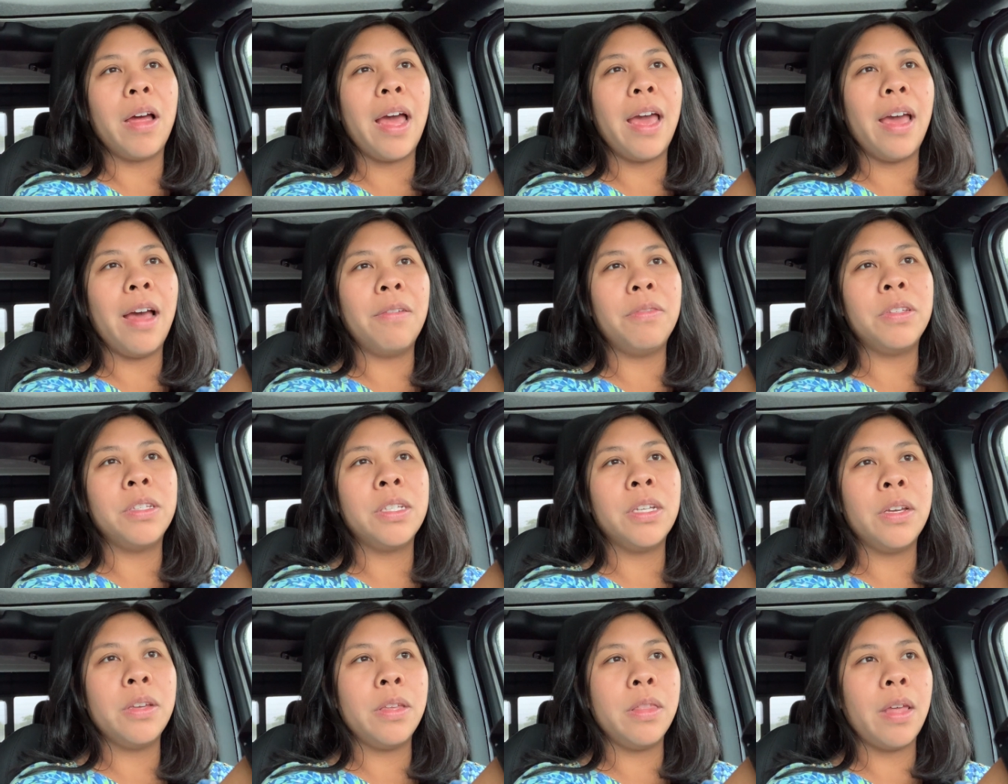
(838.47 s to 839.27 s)
I have
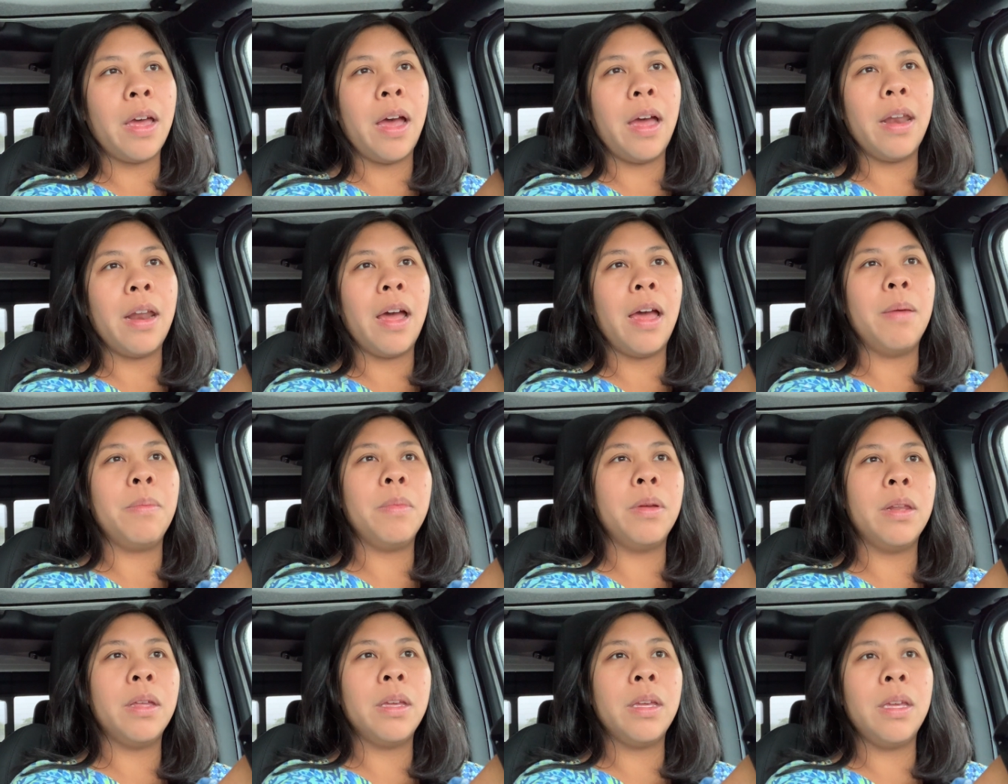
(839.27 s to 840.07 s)
to tell you that. I'm
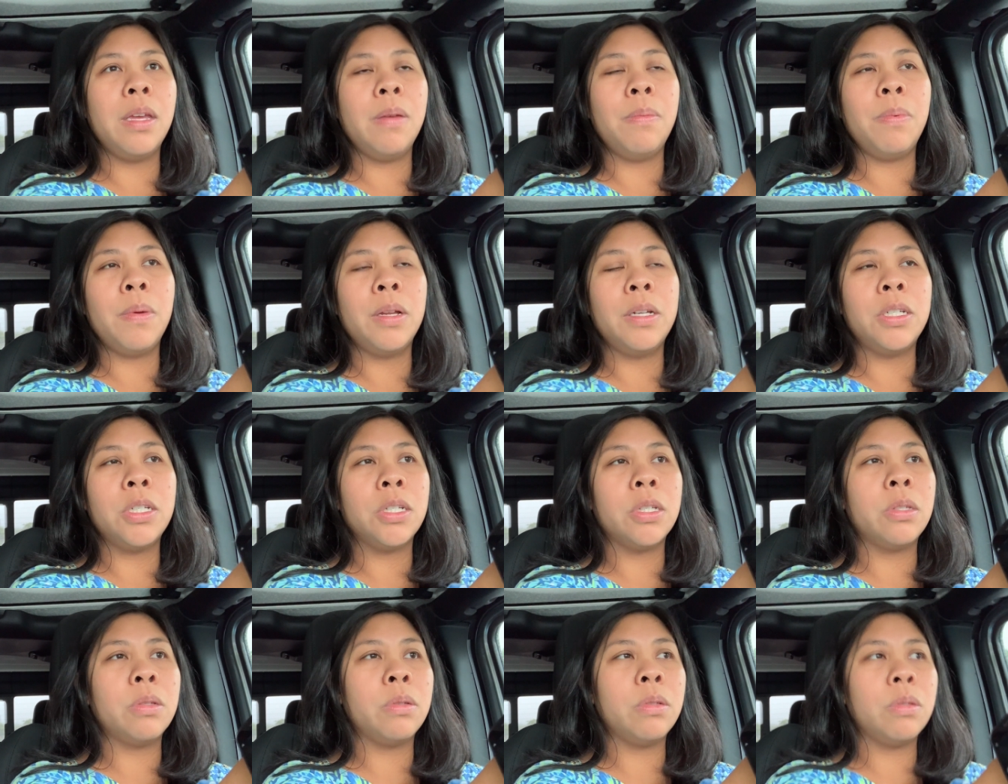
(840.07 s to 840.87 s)
going to keep it
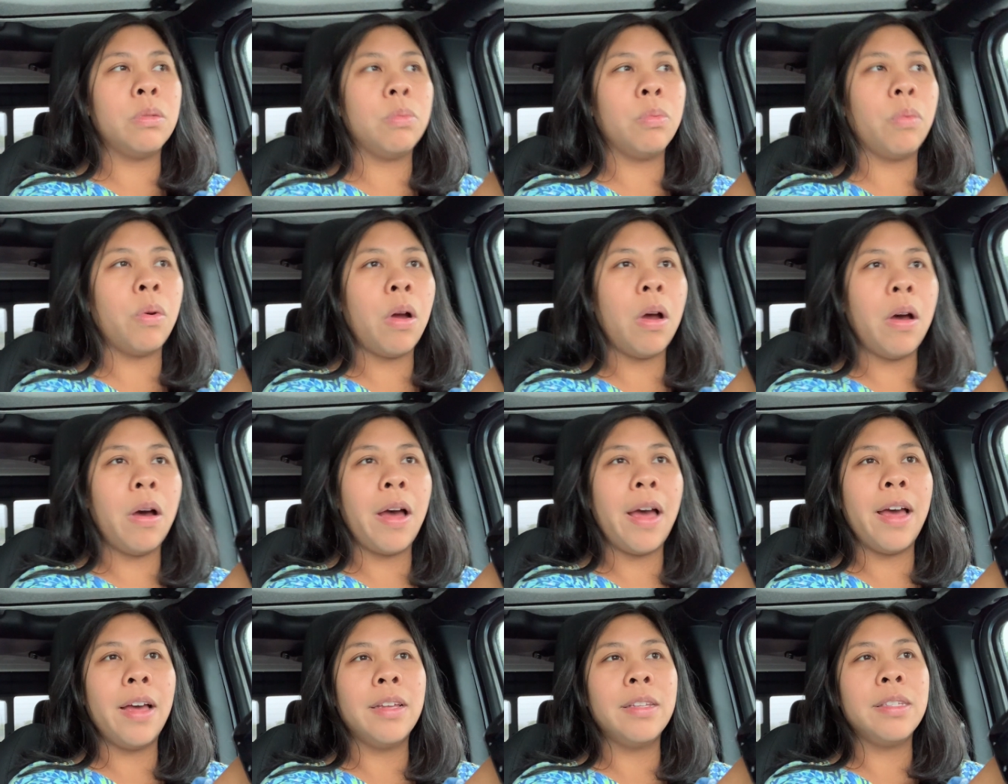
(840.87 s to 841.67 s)
just
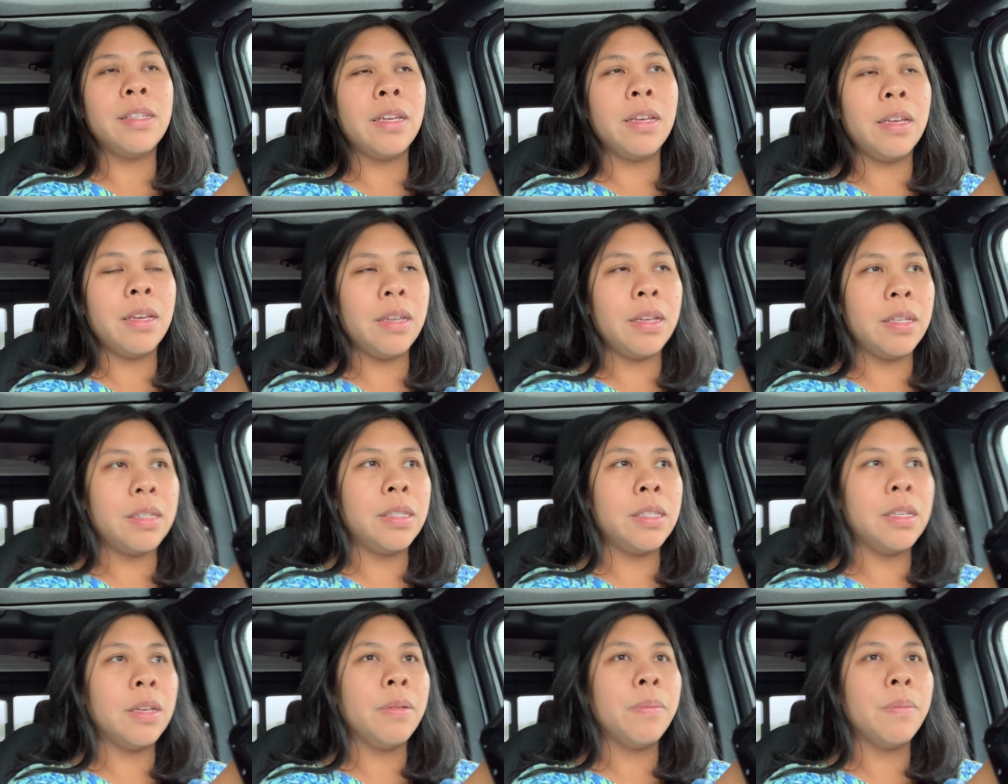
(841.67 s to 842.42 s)
raw as is.